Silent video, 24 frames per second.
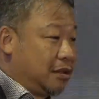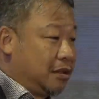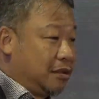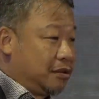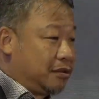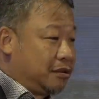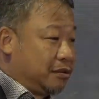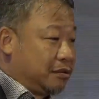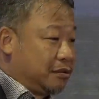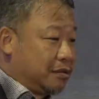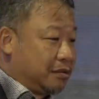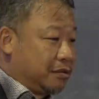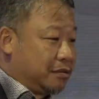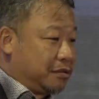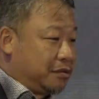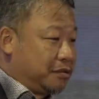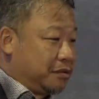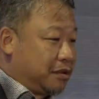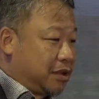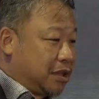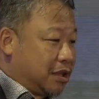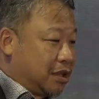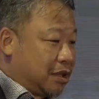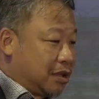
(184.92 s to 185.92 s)
to
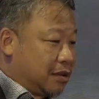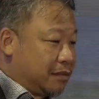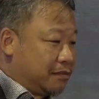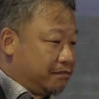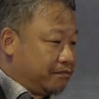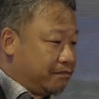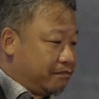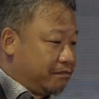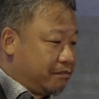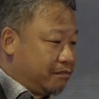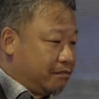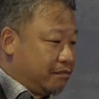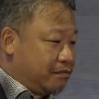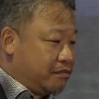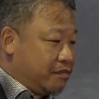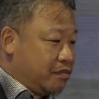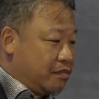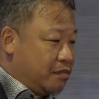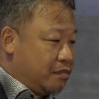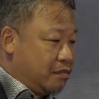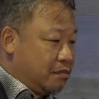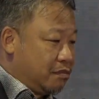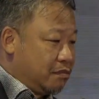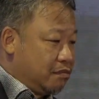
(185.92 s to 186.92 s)
the
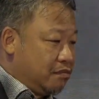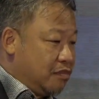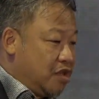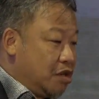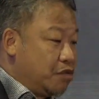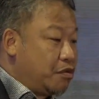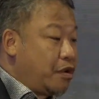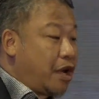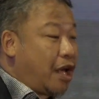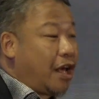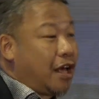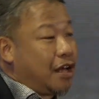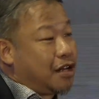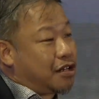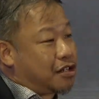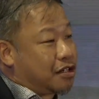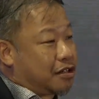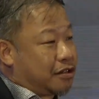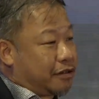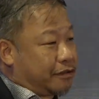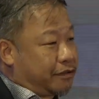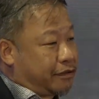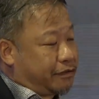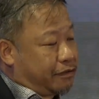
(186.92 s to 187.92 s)
new age
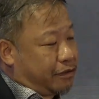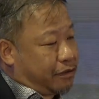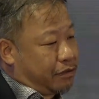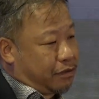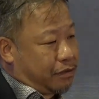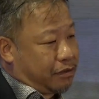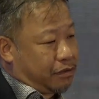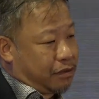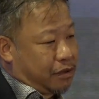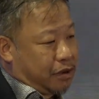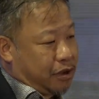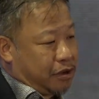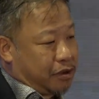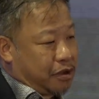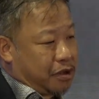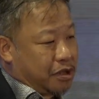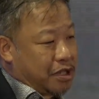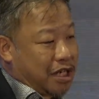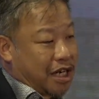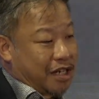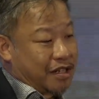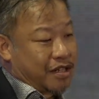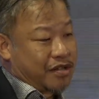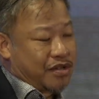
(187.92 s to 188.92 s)
of,
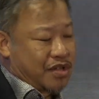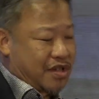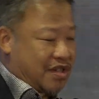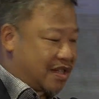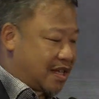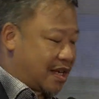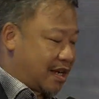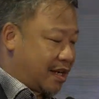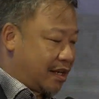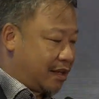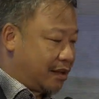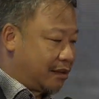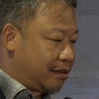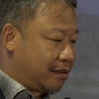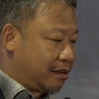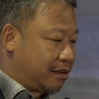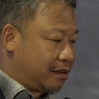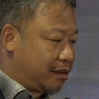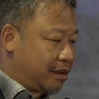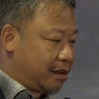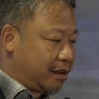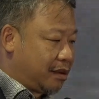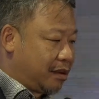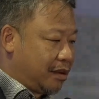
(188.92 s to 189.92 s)
garden design.
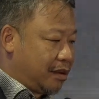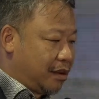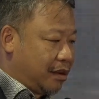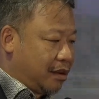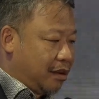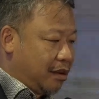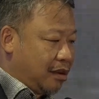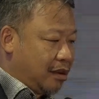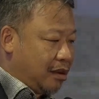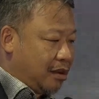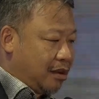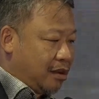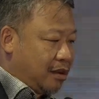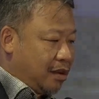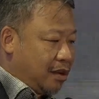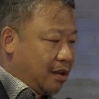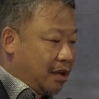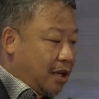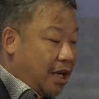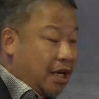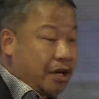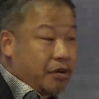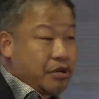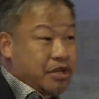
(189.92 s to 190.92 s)

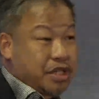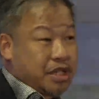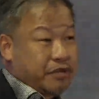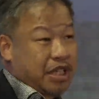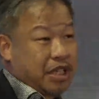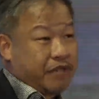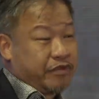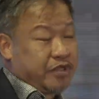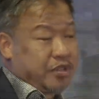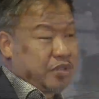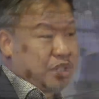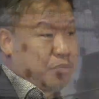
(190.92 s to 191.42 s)
And I was given a